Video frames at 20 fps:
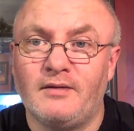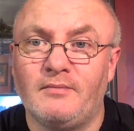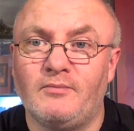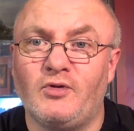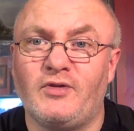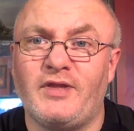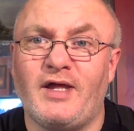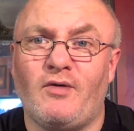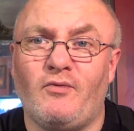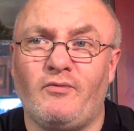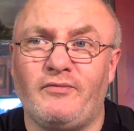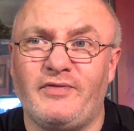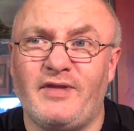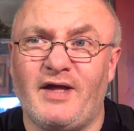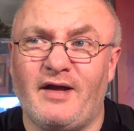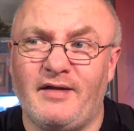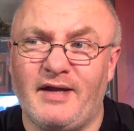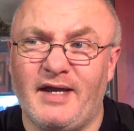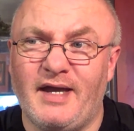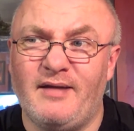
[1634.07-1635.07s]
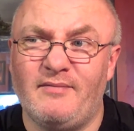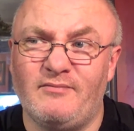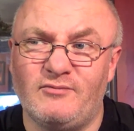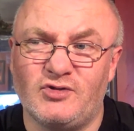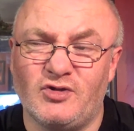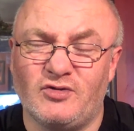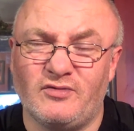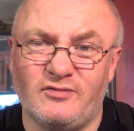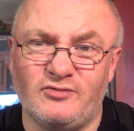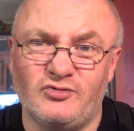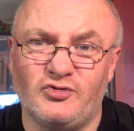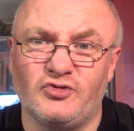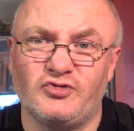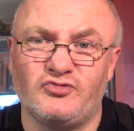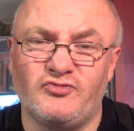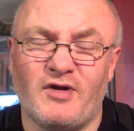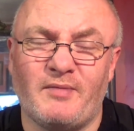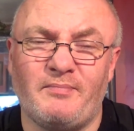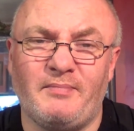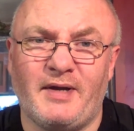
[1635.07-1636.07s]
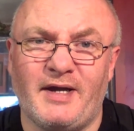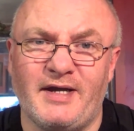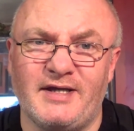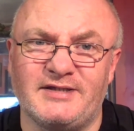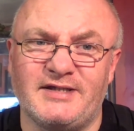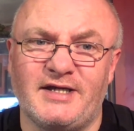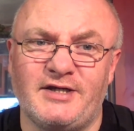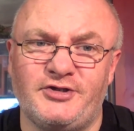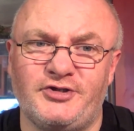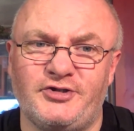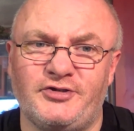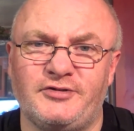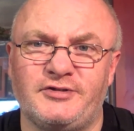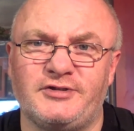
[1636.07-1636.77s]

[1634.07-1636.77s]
But that game sort of does grab my attention,